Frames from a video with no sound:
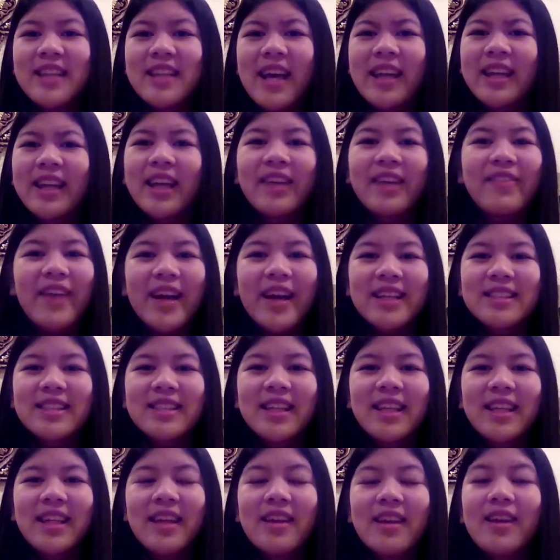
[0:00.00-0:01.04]
and get
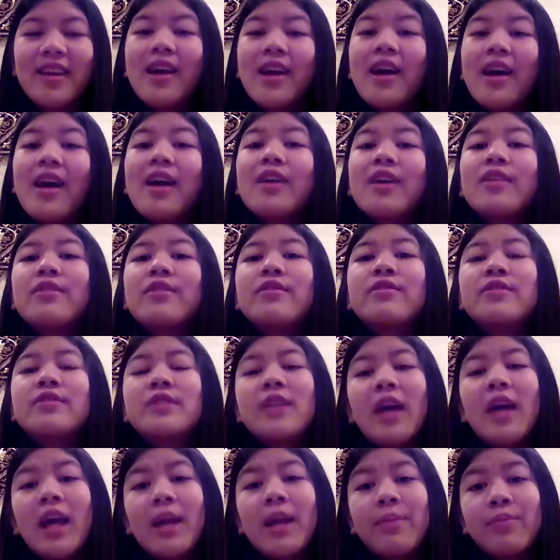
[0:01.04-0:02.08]
vaccinated
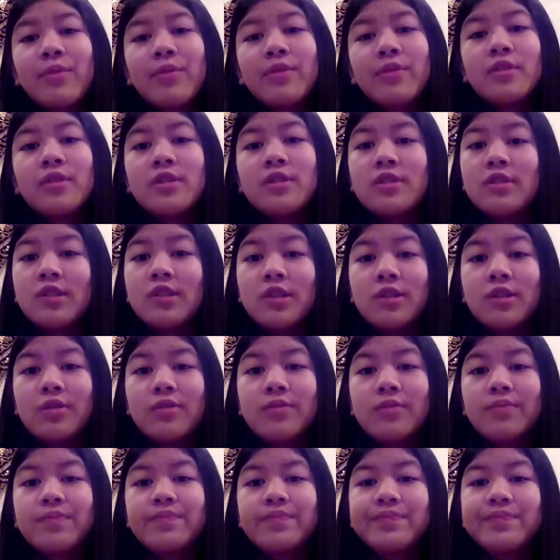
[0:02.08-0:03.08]
to April to June.